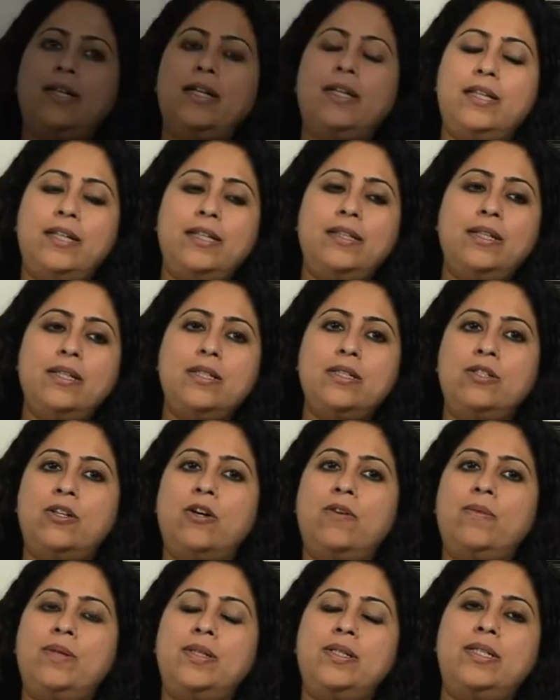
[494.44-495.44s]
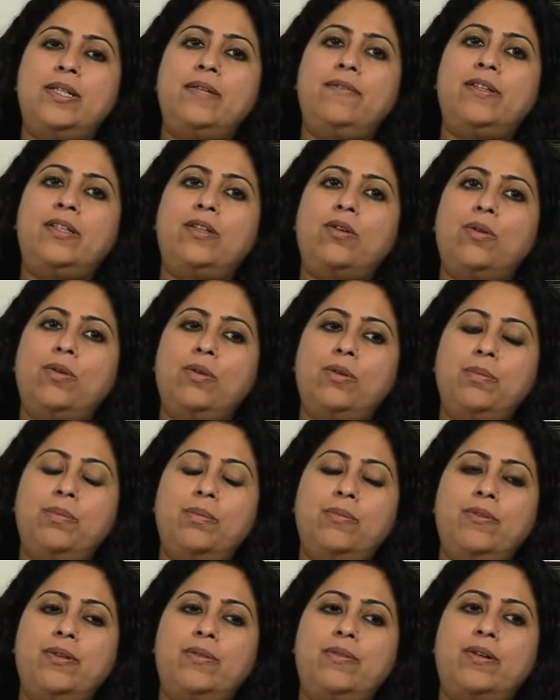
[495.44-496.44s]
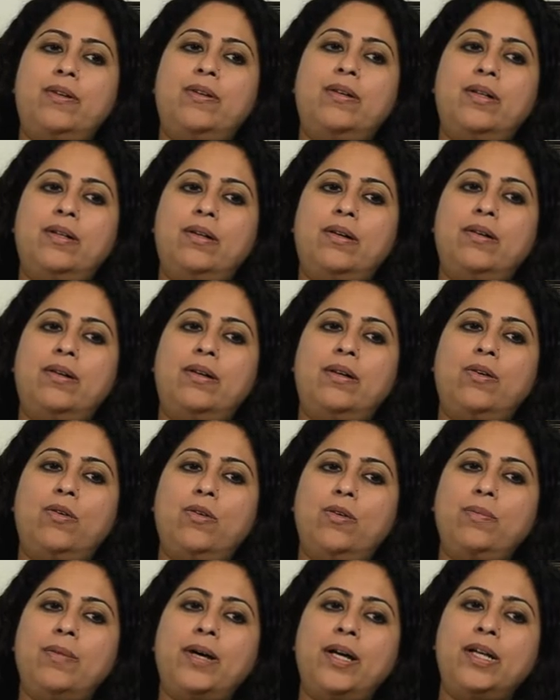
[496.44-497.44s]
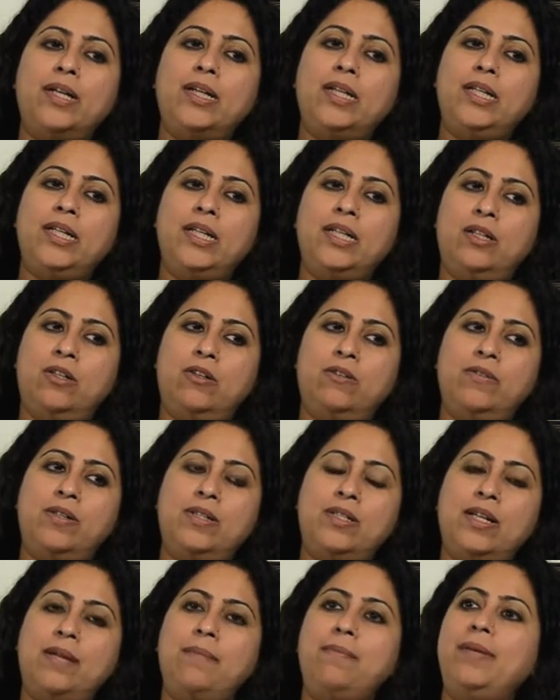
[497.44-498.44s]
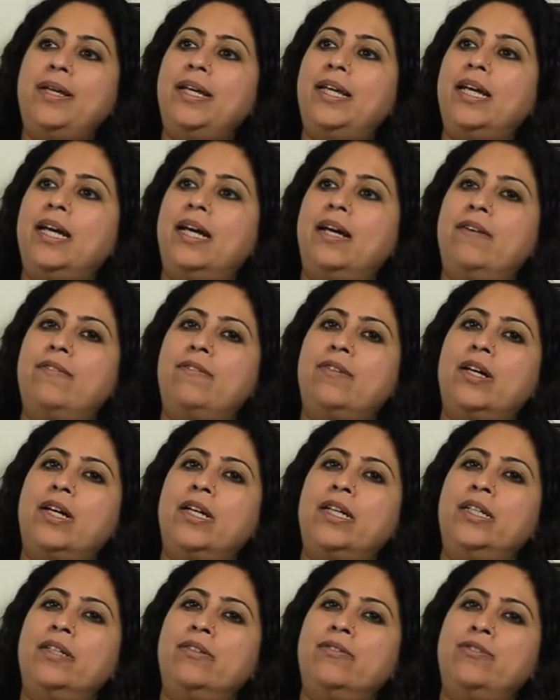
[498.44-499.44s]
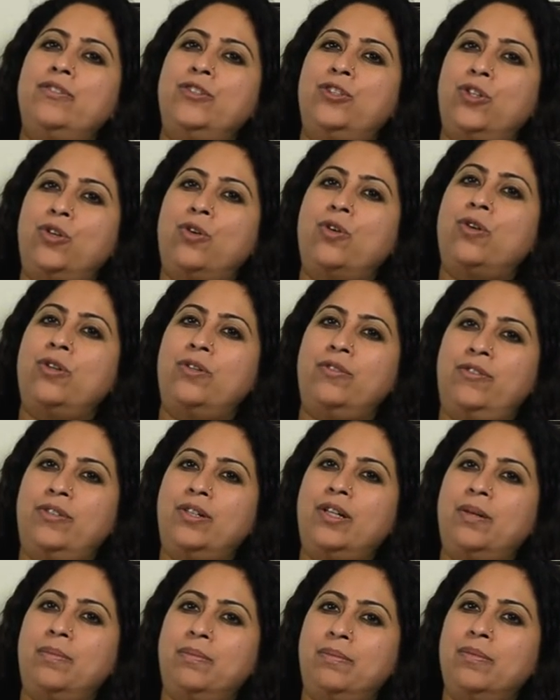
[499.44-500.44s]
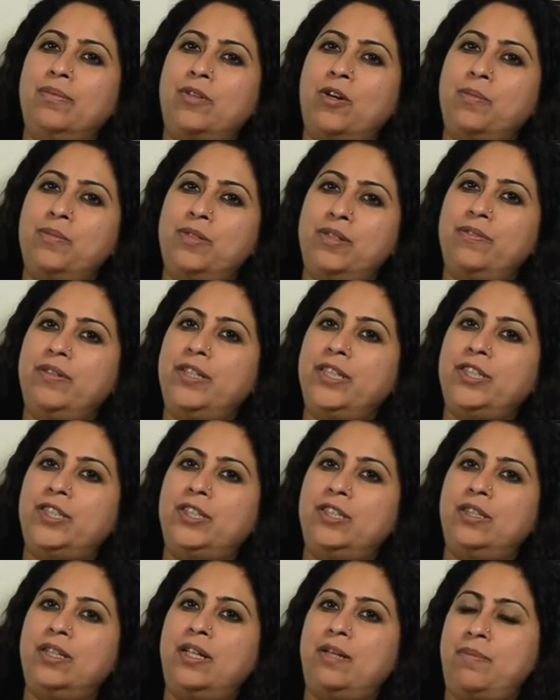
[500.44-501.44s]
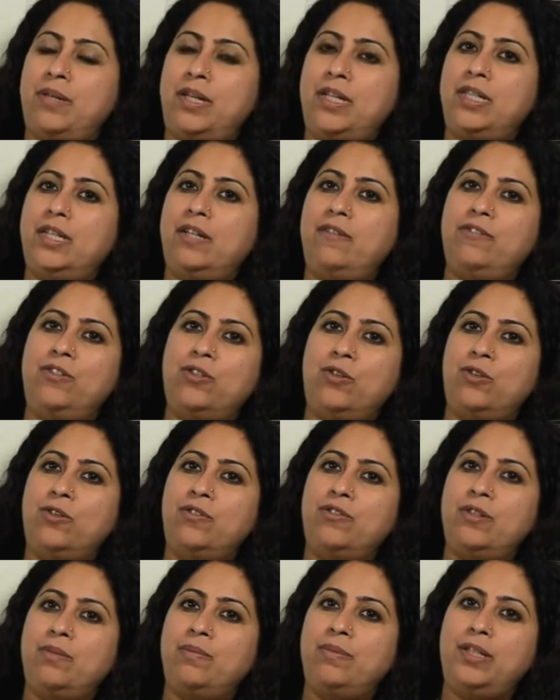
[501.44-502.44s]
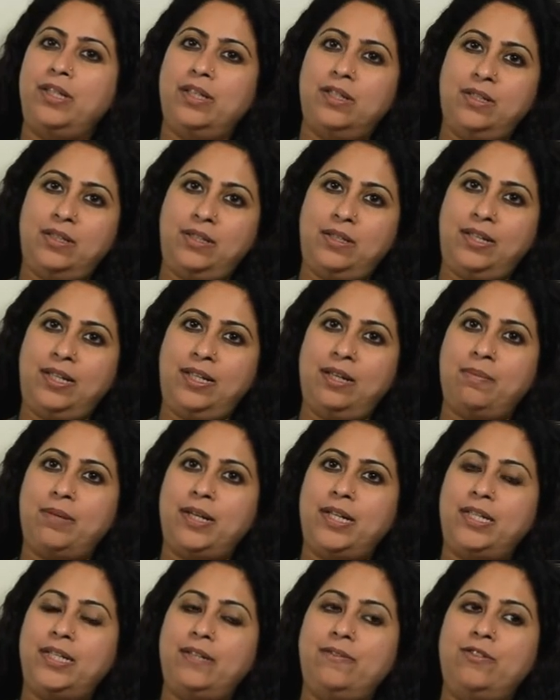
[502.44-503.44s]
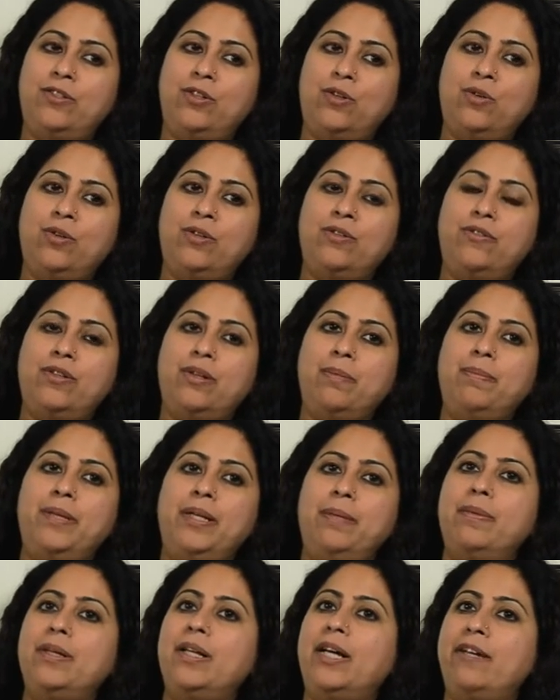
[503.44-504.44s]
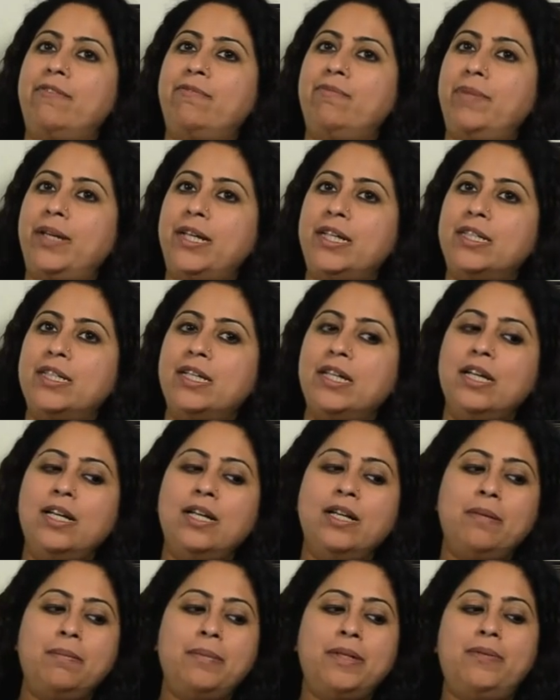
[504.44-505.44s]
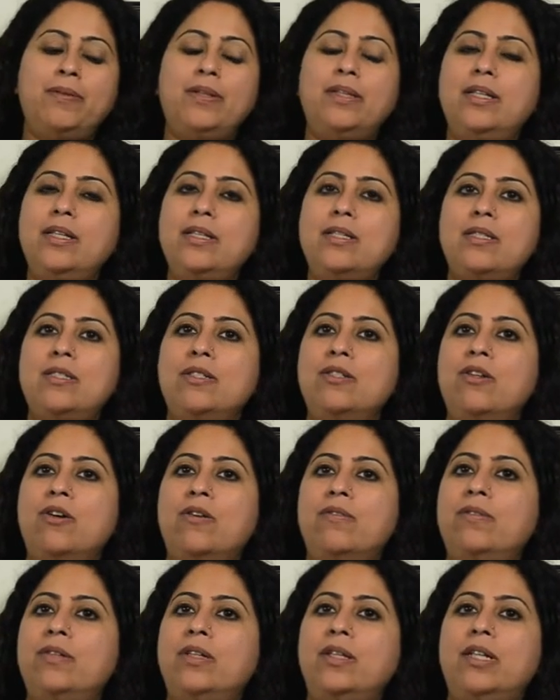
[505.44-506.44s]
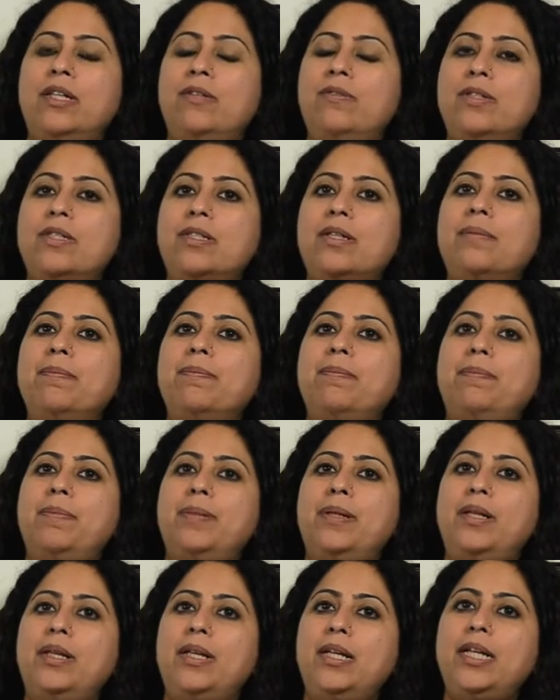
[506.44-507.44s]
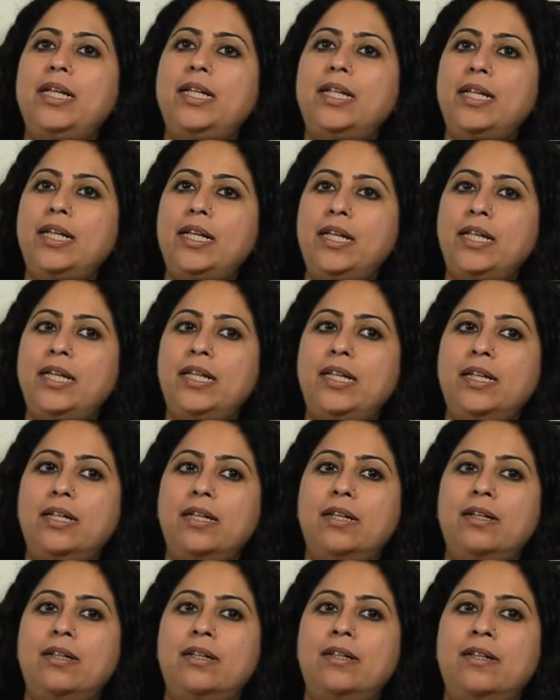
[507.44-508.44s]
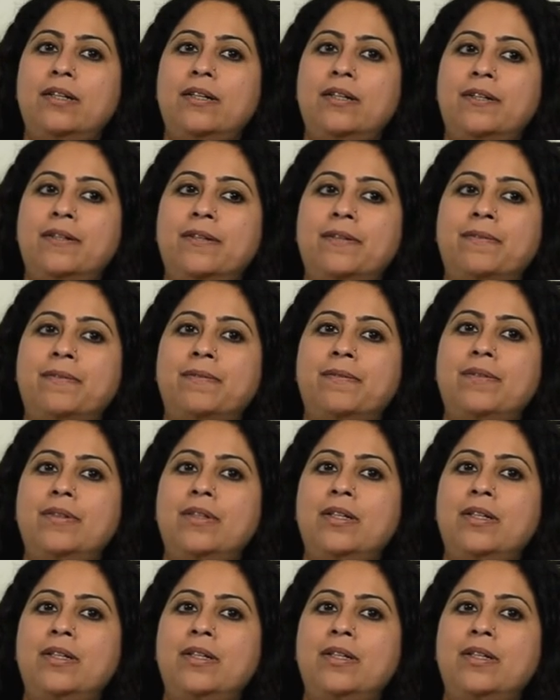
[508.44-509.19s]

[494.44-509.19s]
In this novel, see, with all my earlier novels, I may have kind of drawn from observation, I might have drawn from hearsay, I might have drawn from people I've met. But with this novel, it was completely, you know,